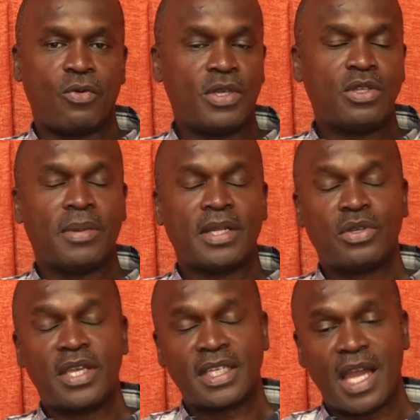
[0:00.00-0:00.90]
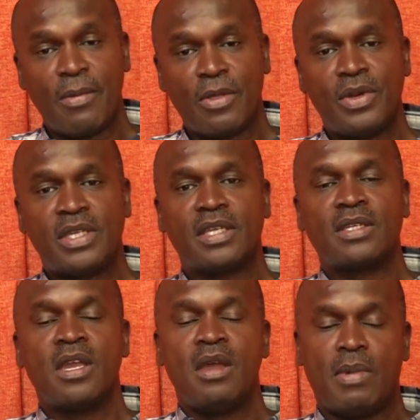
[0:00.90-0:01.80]
Wisdom does not just come with riches,
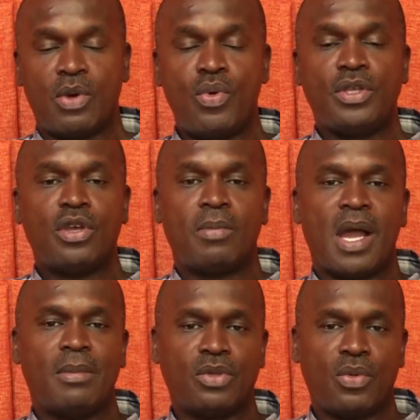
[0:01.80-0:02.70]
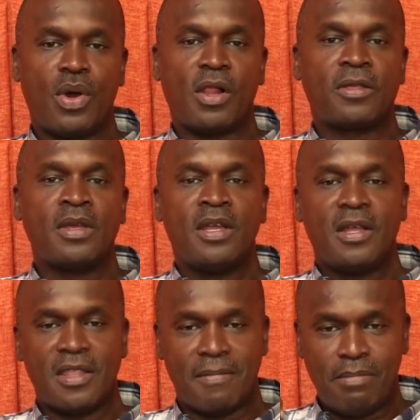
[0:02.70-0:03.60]
but wisdom comes with wealth.
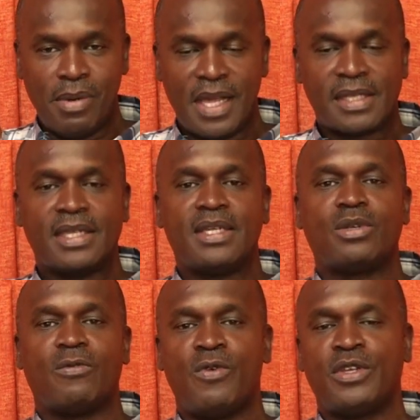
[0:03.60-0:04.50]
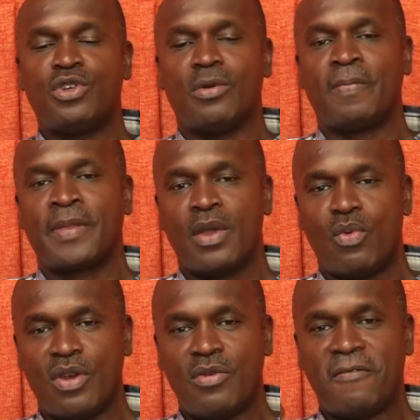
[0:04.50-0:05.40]
The blessings of wisdom.
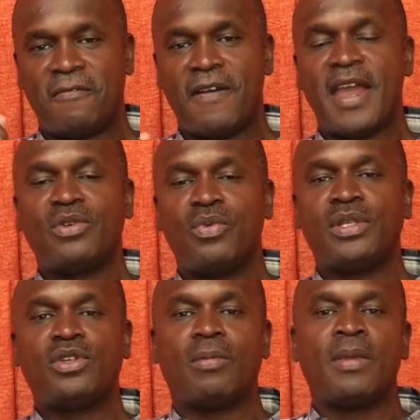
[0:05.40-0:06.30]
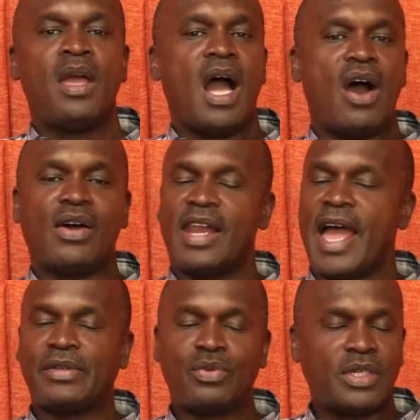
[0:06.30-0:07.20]
When we find wisdom, our
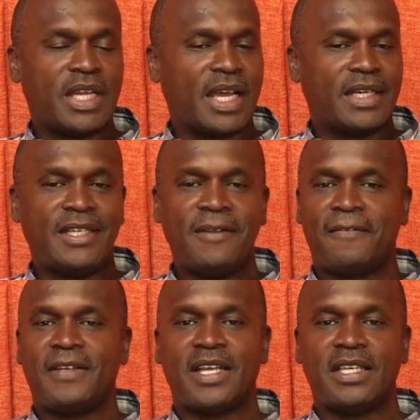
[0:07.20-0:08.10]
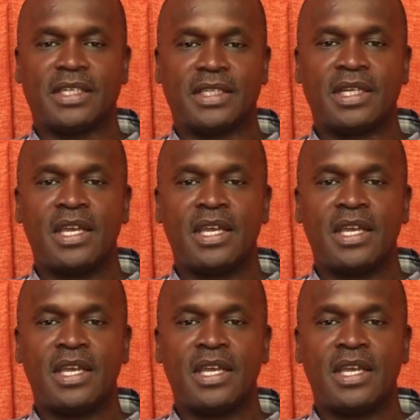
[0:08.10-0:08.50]
lives will take a different tangent.